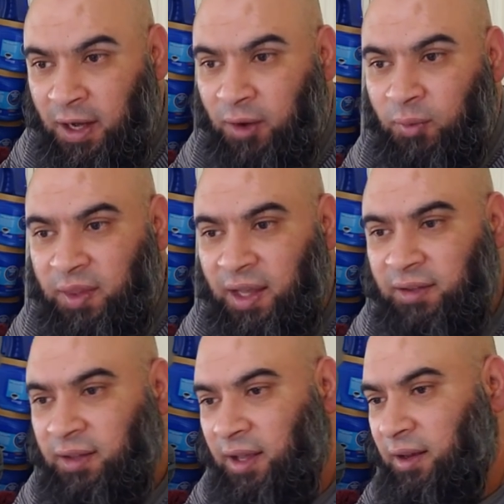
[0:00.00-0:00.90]
With that
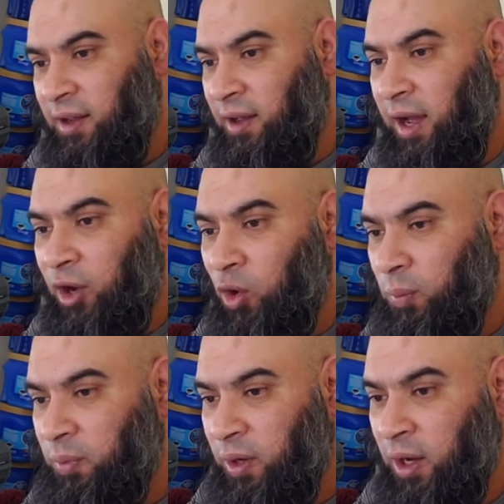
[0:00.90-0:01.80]
said, I
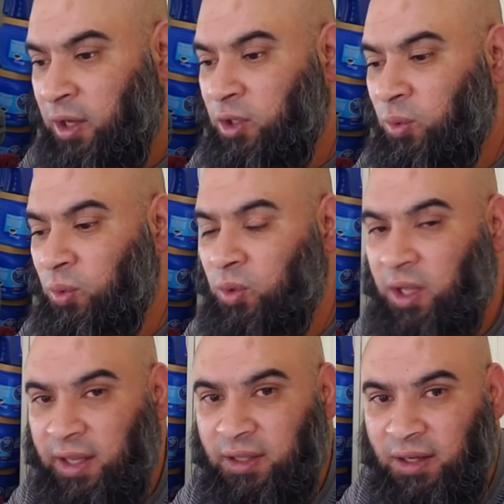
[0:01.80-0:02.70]
hope you
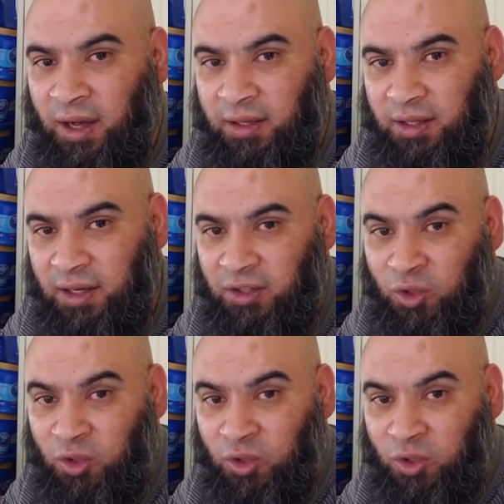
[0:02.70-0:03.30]
like the content,